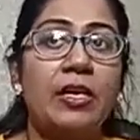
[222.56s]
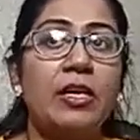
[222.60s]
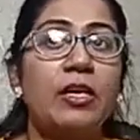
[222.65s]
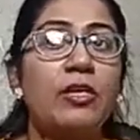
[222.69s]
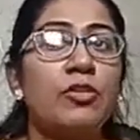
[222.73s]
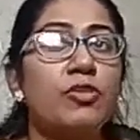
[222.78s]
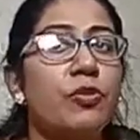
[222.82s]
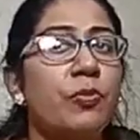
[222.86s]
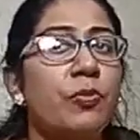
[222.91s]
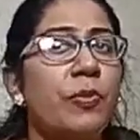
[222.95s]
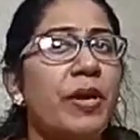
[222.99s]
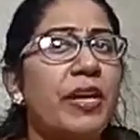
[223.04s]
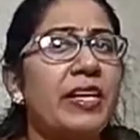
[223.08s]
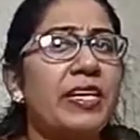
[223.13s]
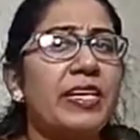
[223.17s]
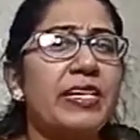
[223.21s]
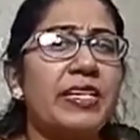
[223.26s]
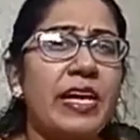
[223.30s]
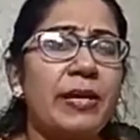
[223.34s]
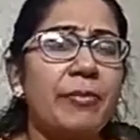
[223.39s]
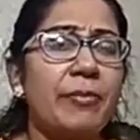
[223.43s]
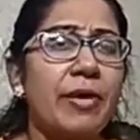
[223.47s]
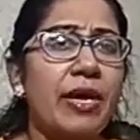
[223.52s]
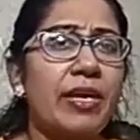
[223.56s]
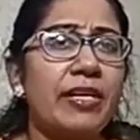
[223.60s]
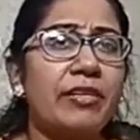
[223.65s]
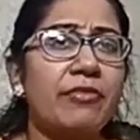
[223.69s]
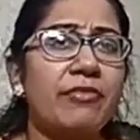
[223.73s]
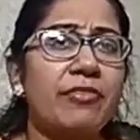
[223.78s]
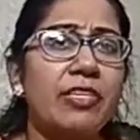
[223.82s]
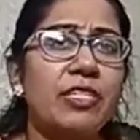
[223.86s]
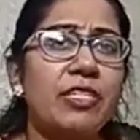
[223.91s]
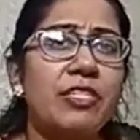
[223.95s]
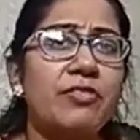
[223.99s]
So many times,
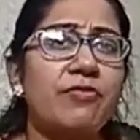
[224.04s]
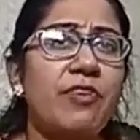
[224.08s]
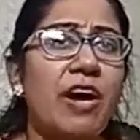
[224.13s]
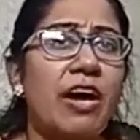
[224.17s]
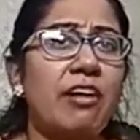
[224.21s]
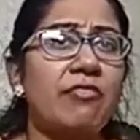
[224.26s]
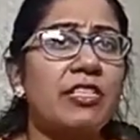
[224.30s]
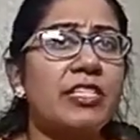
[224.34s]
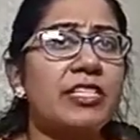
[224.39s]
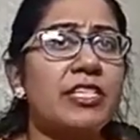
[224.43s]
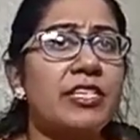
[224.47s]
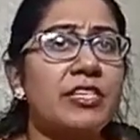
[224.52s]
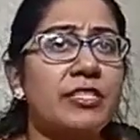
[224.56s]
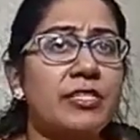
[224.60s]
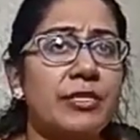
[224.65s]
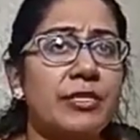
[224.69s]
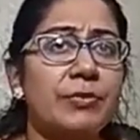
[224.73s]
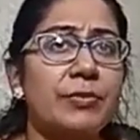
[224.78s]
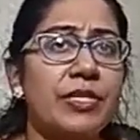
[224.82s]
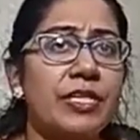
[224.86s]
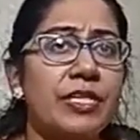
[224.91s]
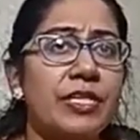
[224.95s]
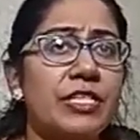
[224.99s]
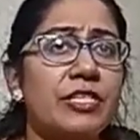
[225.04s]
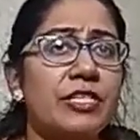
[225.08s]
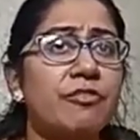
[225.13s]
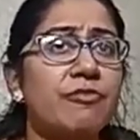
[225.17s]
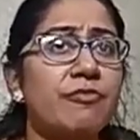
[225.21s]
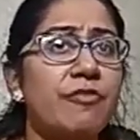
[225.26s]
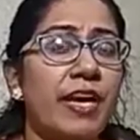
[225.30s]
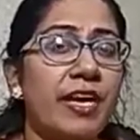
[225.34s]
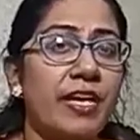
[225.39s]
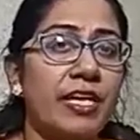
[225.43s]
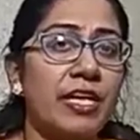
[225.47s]
and this vowel system is
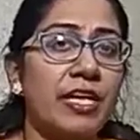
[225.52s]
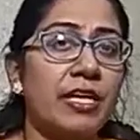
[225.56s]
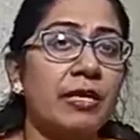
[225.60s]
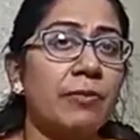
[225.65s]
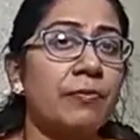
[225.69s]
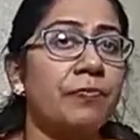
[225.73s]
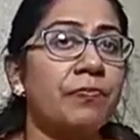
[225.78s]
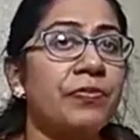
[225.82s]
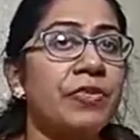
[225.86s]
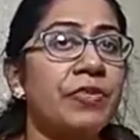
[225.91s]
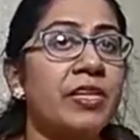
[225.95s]
very